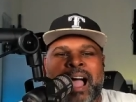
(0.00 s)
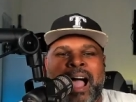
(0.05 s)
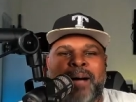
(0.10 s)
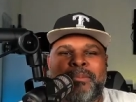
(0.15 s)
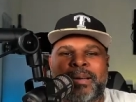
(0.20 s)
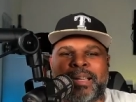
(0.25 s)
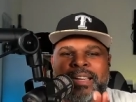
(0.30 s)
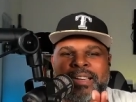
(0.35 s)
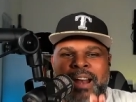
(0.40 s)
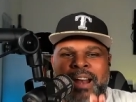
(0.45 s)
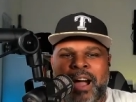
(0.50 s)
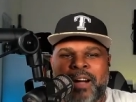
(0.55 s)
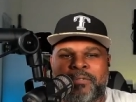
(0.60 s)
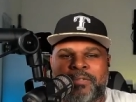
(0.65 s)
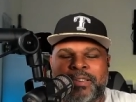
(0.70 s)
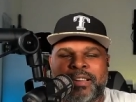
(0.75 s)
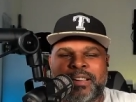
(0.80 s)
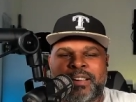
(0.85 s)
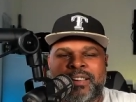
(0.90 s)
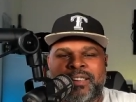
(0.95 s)
I'm going to get off
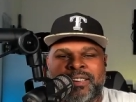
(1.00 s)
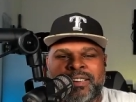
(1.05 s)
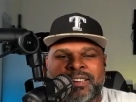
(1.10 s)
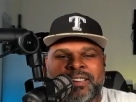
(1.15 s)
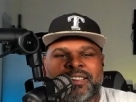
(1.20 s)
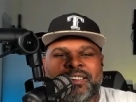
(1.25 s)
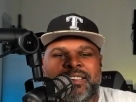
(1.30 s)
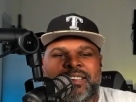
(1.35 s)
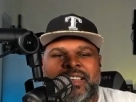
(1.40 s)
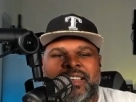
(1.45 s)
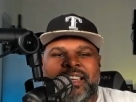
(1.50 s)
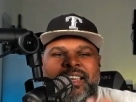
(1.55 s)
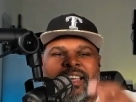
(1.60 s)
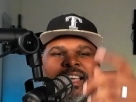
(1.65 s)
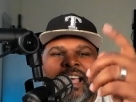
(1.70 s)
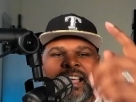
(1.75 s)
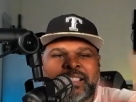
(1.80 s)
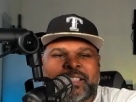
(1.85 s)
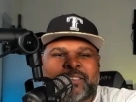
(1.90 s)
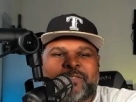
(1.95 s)
here
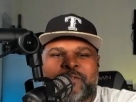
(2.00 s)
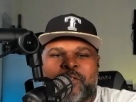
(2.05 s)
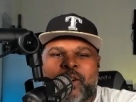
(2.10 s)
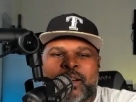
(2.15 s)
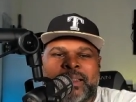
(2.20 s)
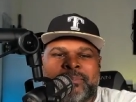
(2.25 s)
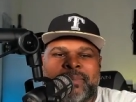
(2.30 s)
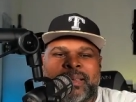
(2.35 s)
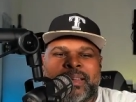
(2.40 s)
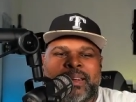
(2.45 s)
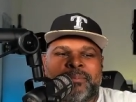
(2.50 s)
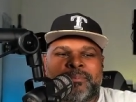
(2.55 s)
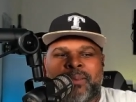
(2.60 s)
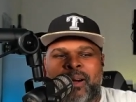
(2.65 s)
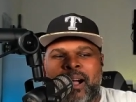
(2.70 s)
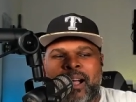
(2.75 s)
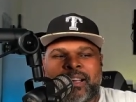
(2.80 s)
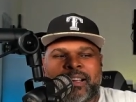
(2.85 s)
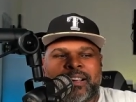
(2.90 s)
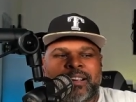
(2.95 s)
at the 40 minute
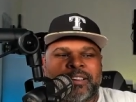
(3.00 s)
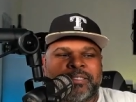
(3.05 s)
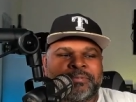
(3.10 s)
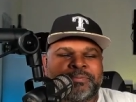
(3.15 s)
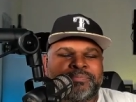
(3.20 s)
marker.